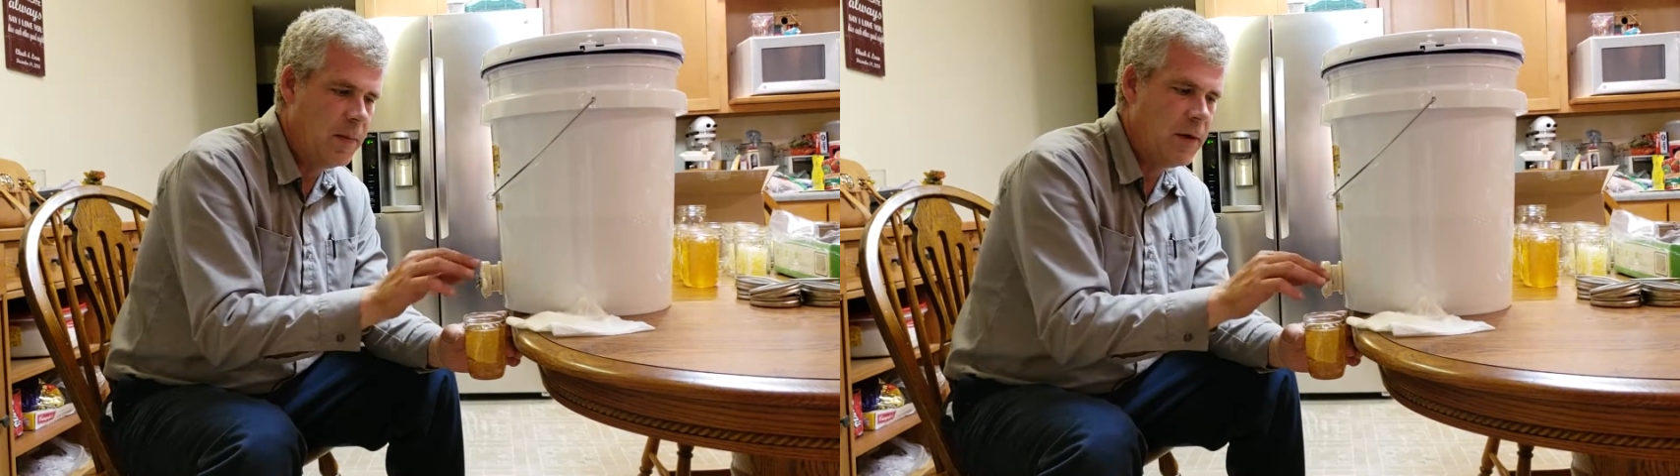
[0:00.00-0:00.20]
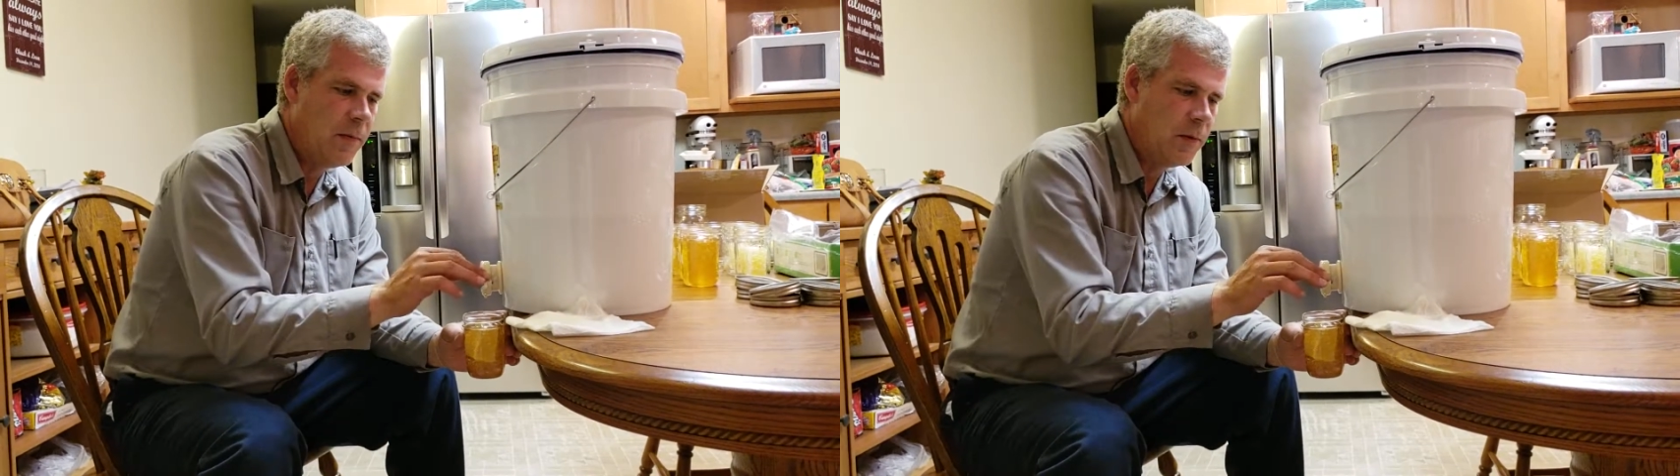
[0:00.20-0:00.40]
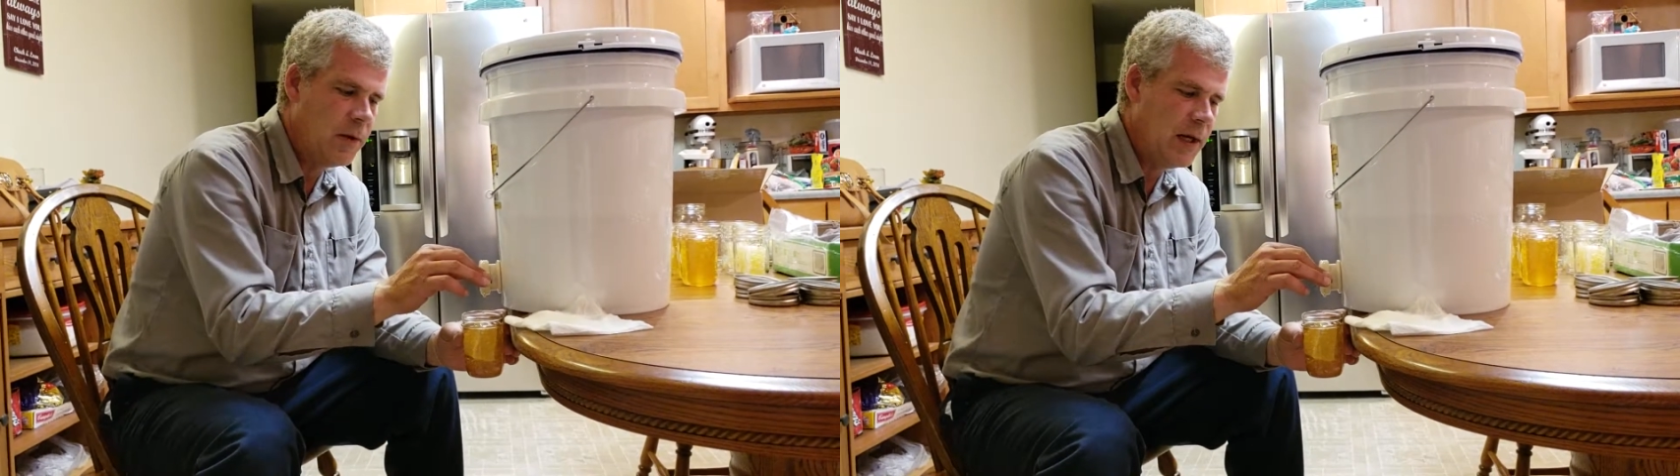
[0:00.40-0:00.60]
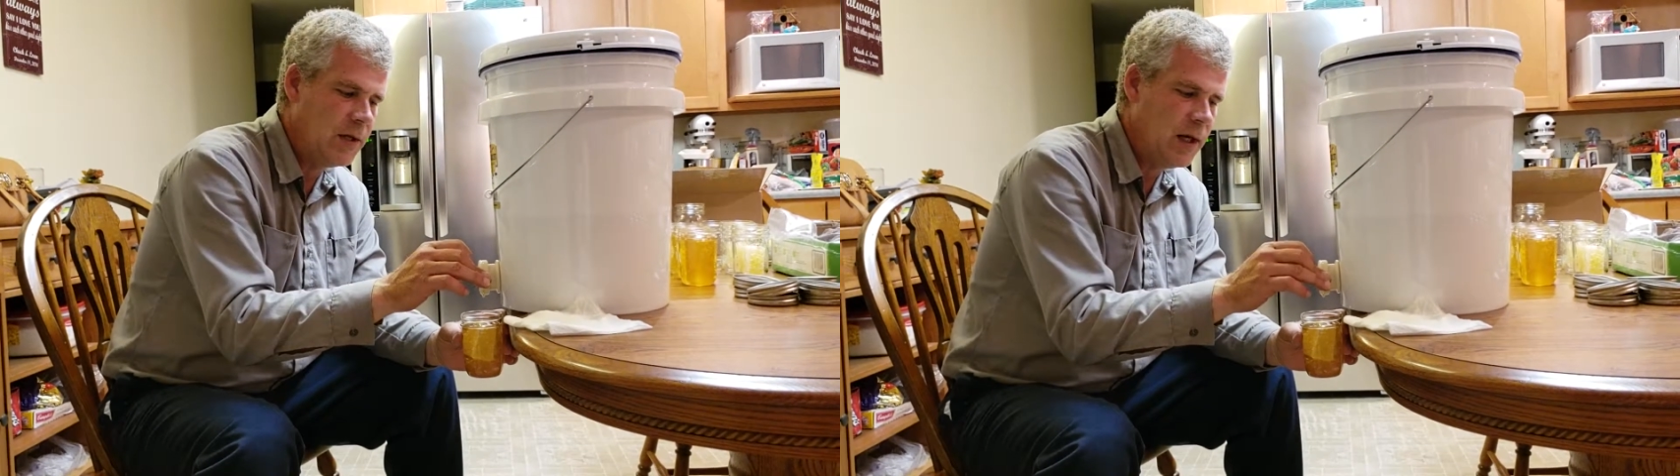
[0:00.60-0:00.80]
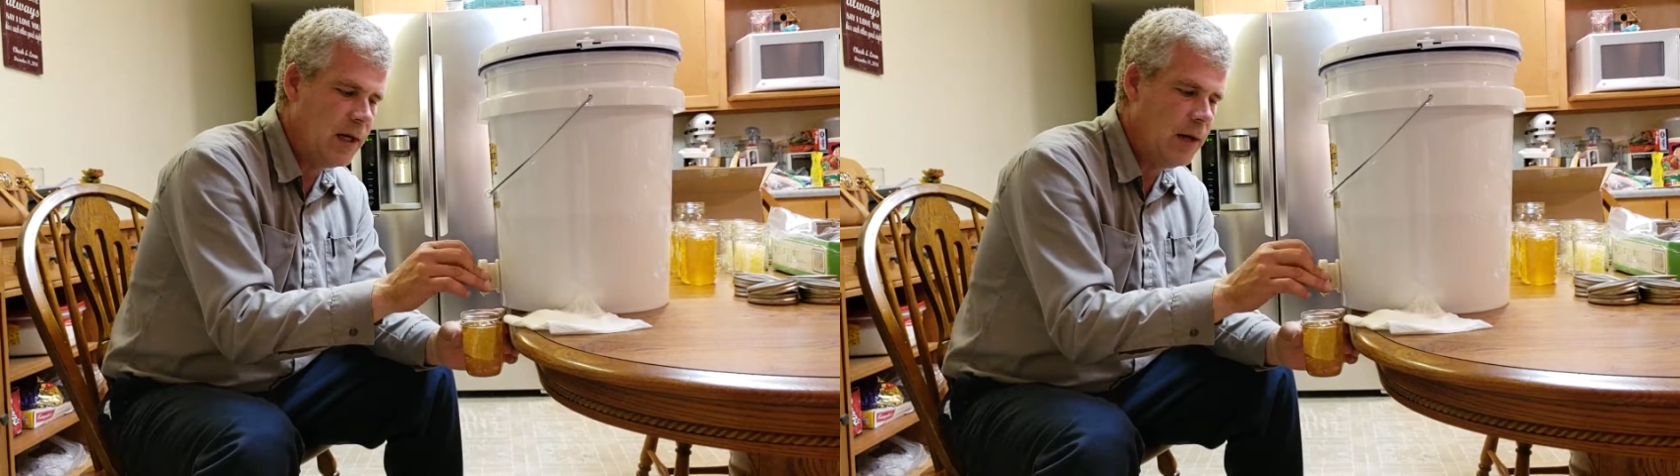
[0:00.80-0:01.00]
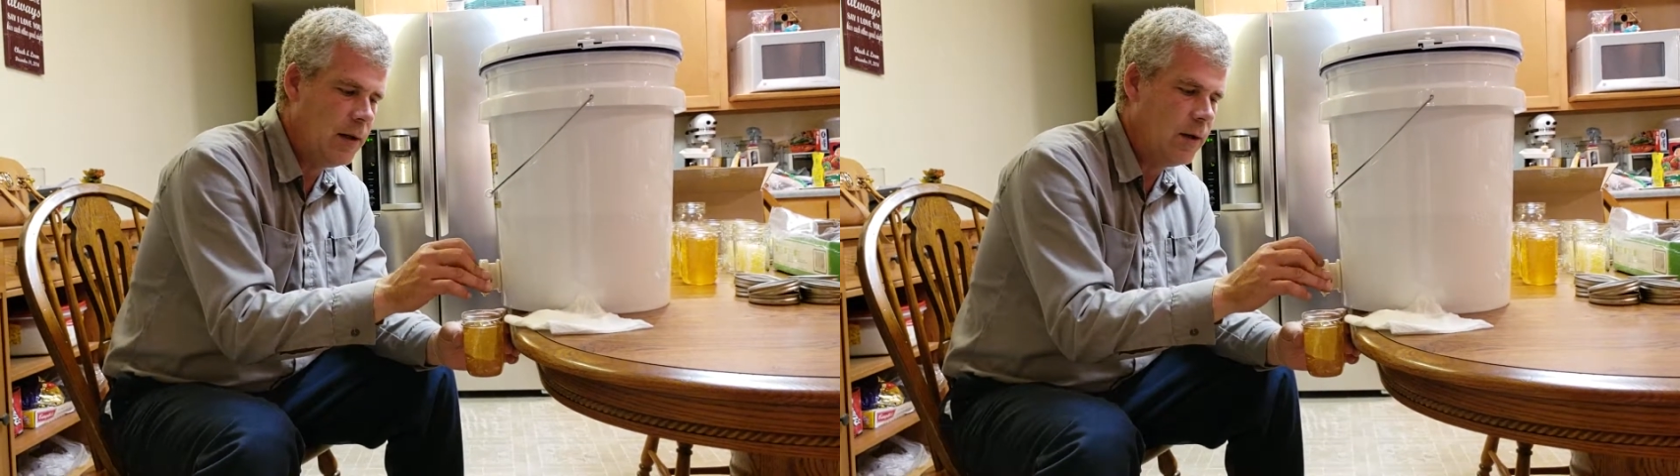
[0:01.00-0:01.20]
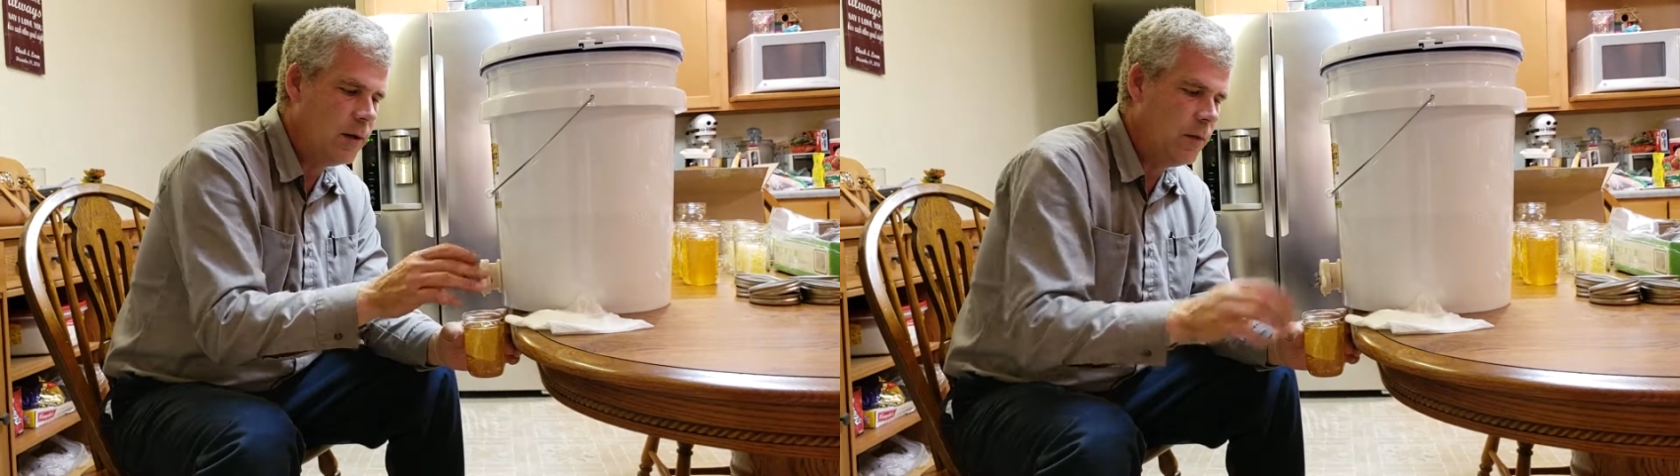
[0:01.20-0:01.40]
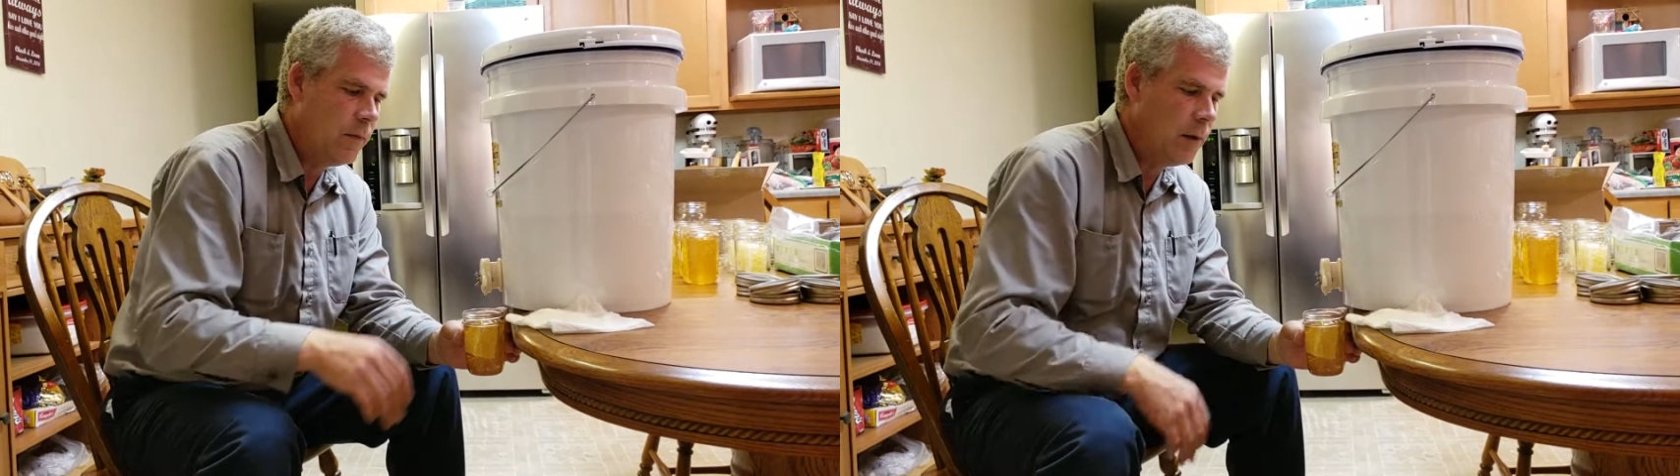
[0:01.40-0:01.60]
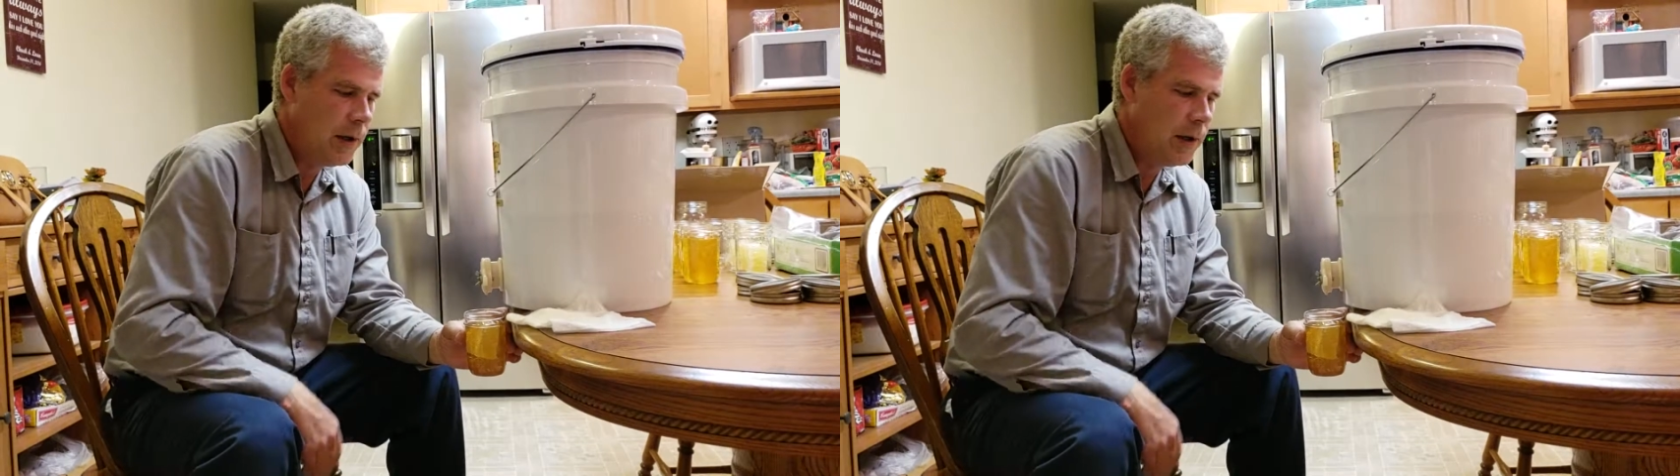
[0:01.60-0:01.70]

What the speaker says: different things in there that are good for